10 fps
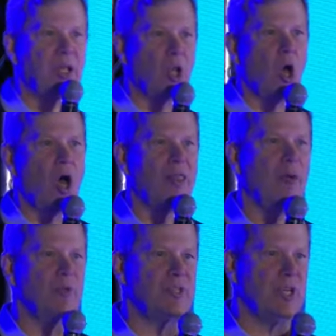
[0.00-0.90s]
a law
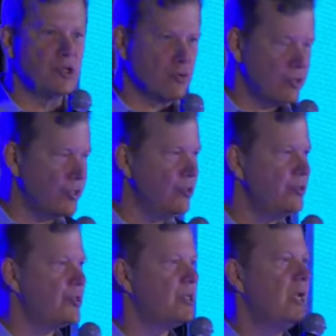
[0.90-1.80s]
that was
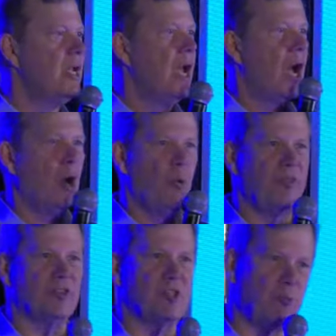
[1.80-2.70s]
introduced uh,
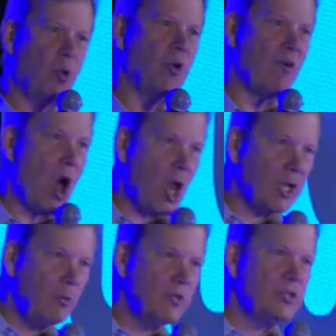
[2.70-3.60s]
with the support of
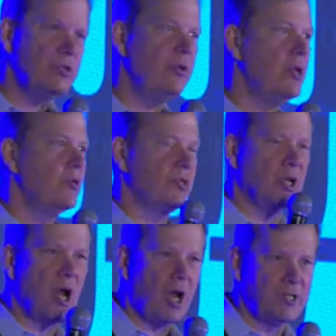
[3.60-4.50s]
Hollywood studios
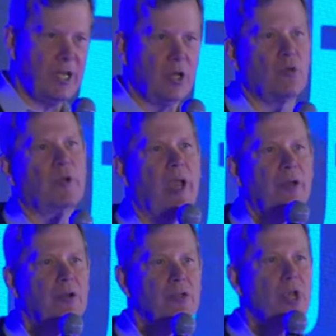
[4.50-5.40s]
and content
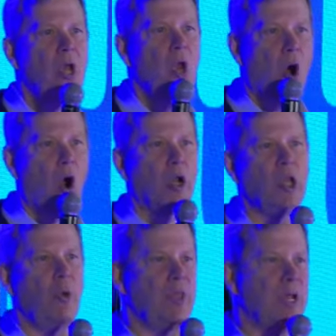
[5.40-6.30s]
creators,
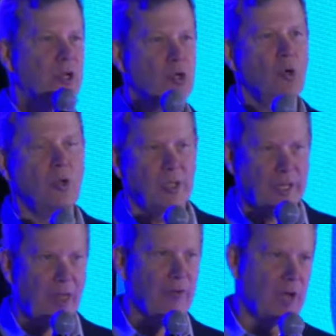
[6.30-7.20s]
arguing that Google
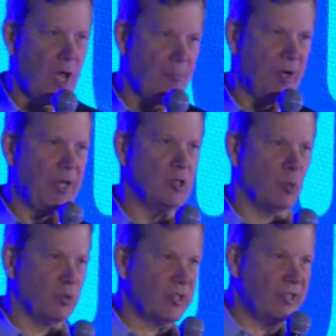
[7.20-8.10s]
and other companies
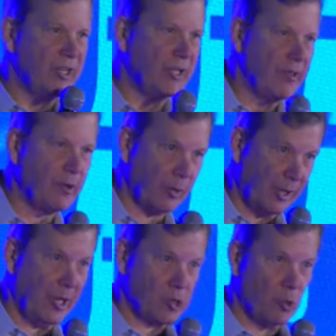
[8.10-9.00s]
were stealing their
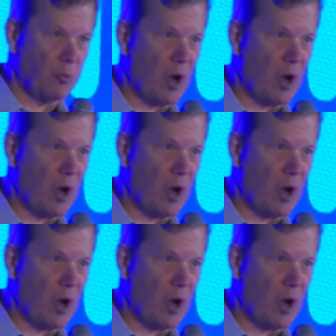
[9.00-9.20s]
intellectual